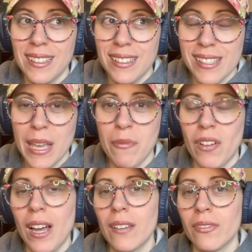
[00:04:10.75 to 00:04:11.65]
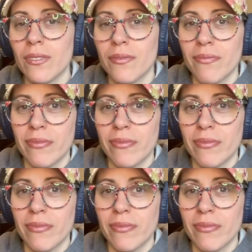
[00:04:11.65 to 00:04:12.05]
it's game five.